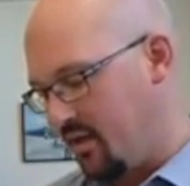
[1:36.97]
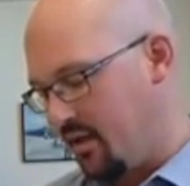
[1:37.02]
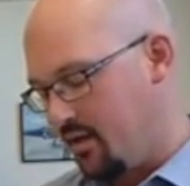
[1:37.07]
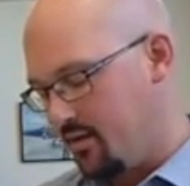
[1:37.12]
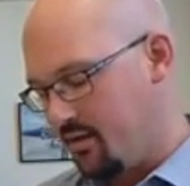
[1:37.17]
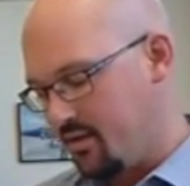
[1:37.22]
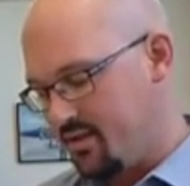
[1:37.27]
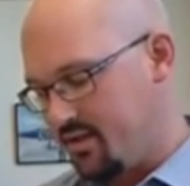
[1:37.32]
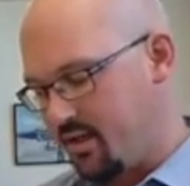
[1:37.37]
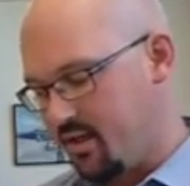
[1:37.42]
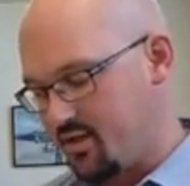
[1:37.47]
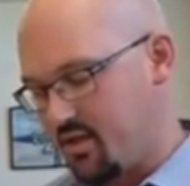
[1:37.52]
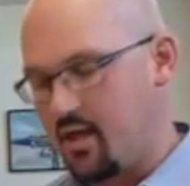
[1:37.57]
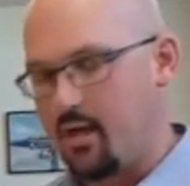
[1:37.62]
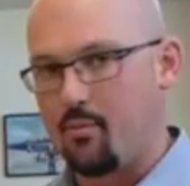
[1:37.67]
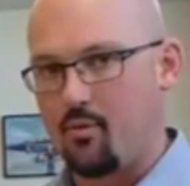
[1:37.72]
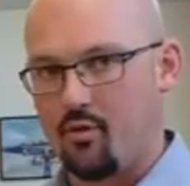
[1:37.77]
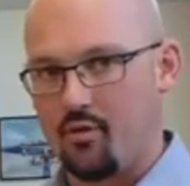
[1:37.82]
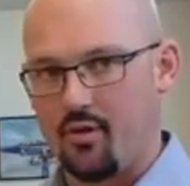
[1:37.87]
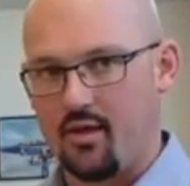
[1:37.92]
This does a
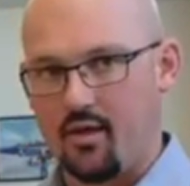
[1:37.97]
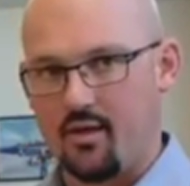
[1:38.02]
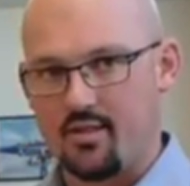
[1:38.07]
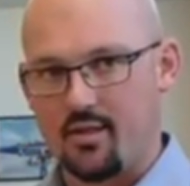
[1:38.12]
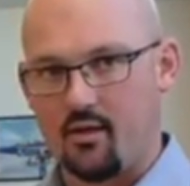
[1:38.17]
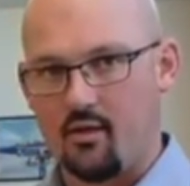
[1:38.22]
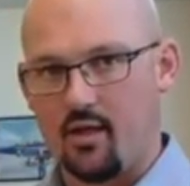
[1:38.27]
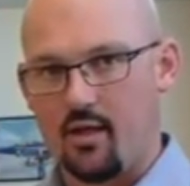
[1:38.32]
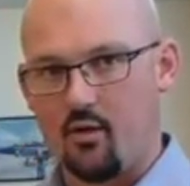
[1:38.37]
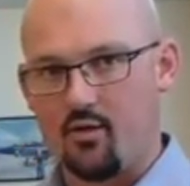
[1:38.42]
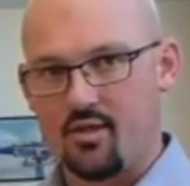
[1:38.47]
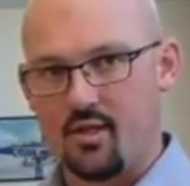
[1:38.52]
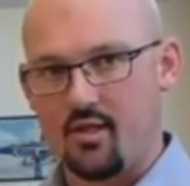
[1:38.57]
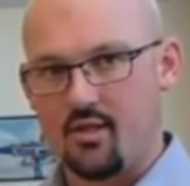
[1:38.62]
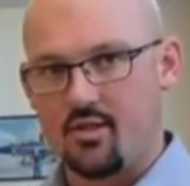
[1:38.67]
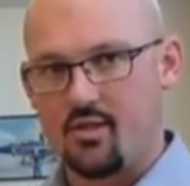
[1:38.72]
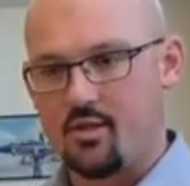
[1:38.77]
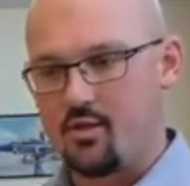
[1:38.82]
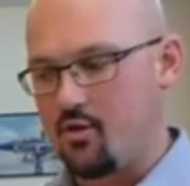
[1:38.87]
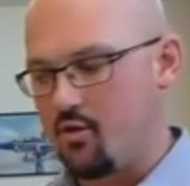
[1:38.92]
couple things. It allows
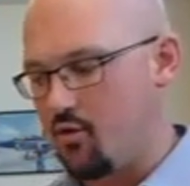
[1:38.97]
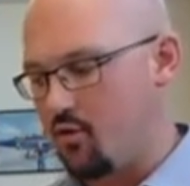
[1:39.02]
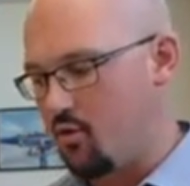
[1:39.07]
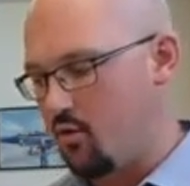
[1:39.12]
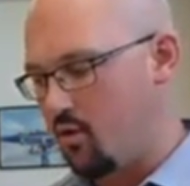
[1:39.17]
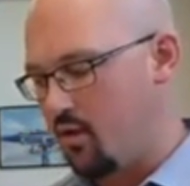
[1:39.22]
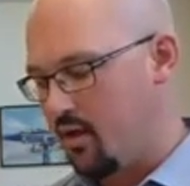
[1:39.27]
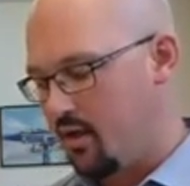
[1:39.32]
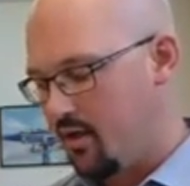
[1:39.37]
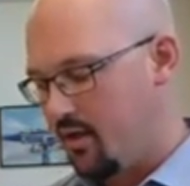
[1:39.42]
us to